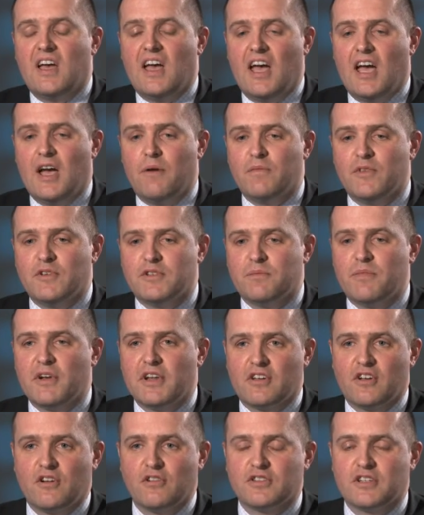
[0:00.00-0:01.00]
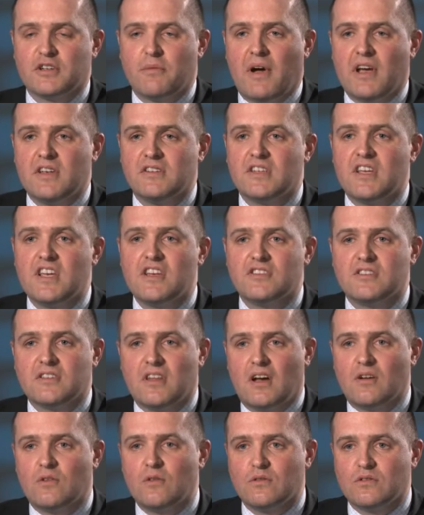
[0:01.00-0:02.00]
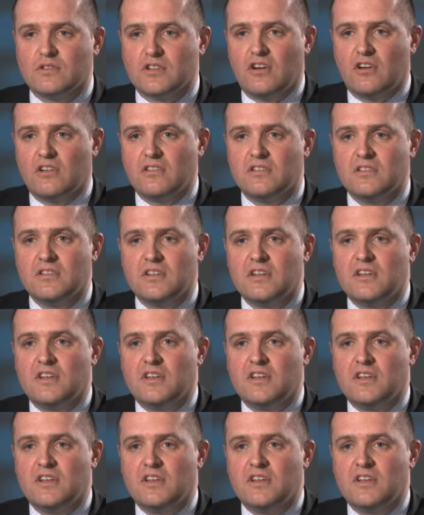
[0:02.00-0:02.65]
There's a bit of customization that goes on.